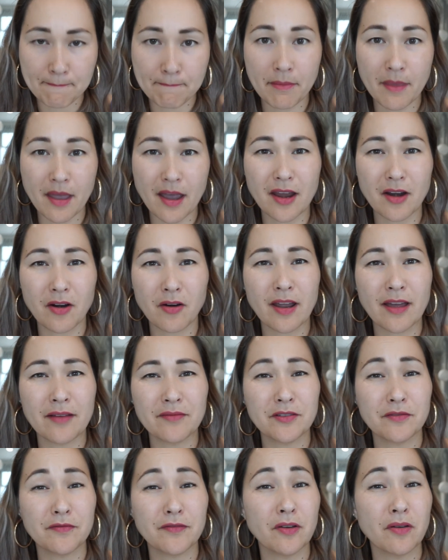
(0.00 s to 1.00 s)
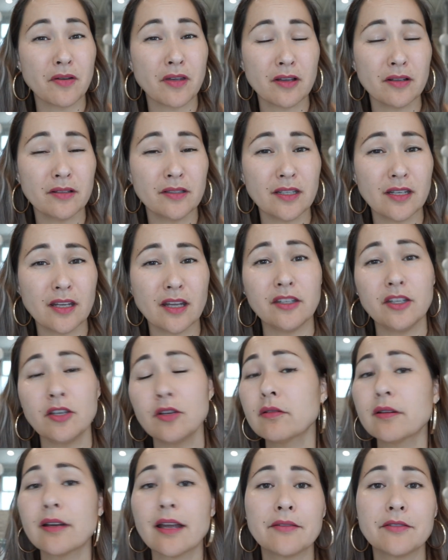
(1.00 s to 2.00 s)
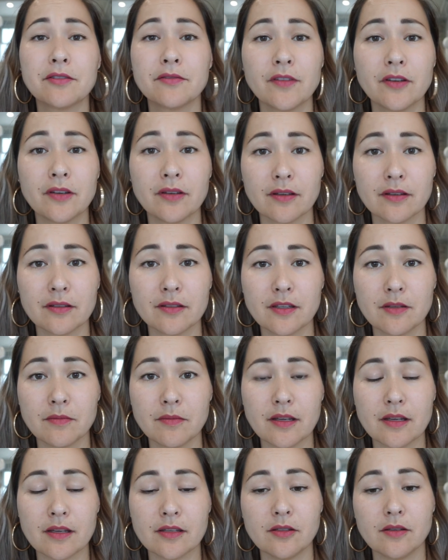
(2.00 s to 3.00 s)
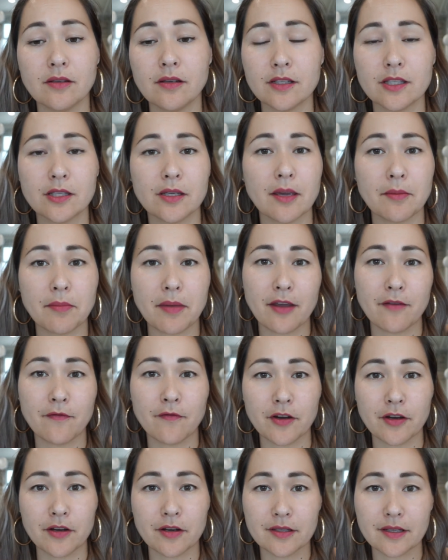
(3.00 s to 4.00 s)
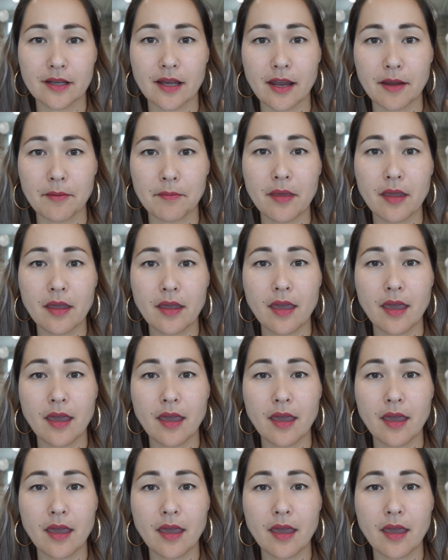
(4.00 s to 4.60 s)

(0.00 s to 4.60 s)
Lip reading: I don't have to feel guilty, and you don't have to feel guilty, because you need to get paid for your time.